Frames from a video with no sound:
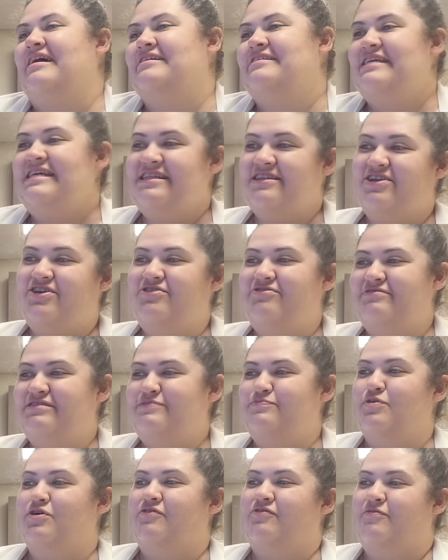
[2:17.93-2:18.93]
"A Dean Koontz
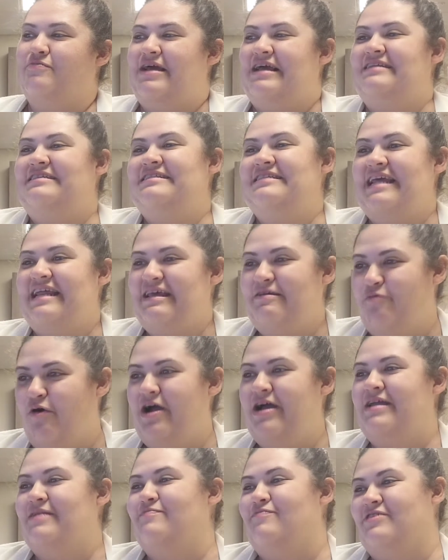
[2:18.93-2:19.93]
book from
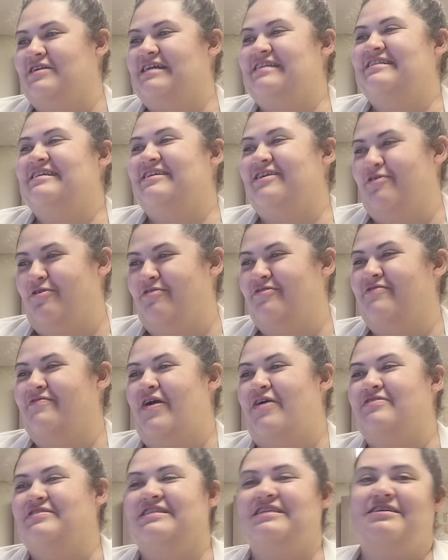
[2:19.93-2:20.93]
1981 predicted
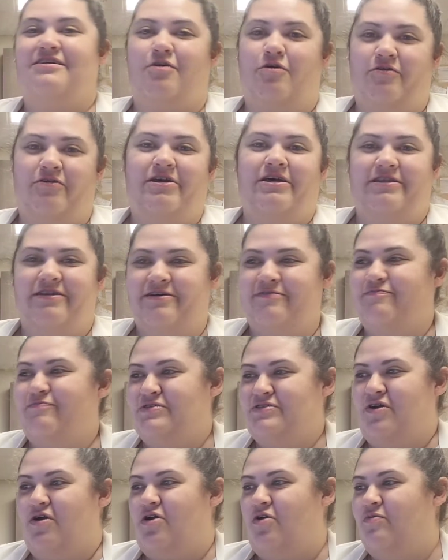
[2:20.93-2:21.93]
coronavirus in a
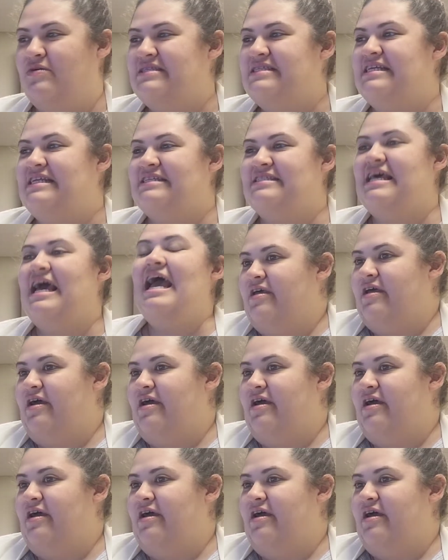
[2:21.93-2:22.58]
bizarre coincidence."